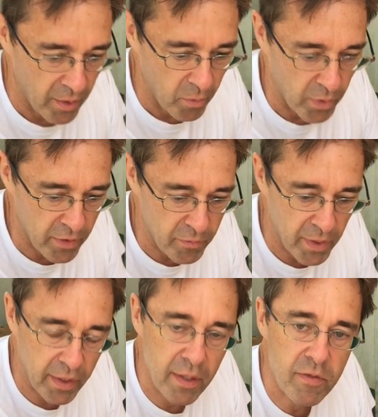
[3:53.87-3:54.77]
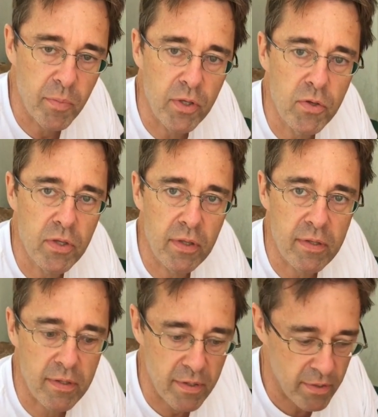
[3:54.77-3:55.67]
one of my kids have been using
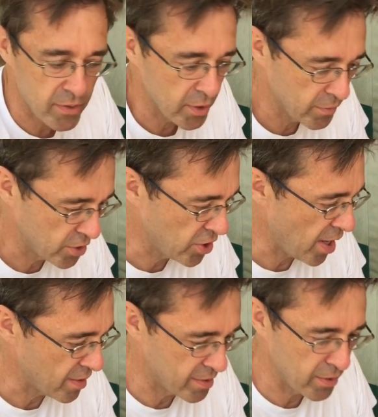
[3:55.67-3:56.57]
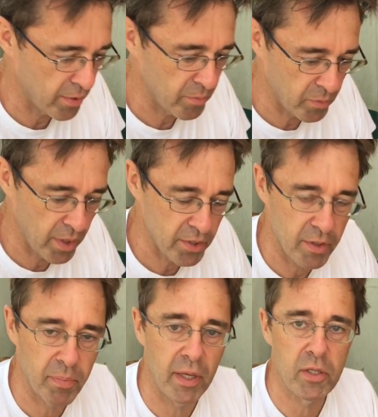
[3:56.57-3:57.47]
this as a sort of a chair to sit on while
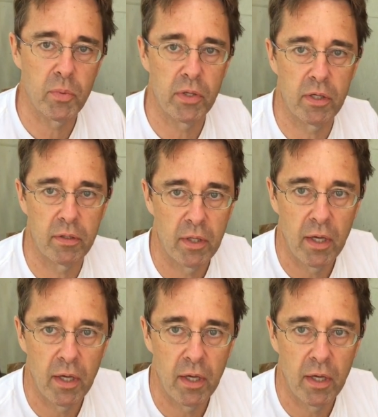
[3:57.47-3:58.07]
she plays on with her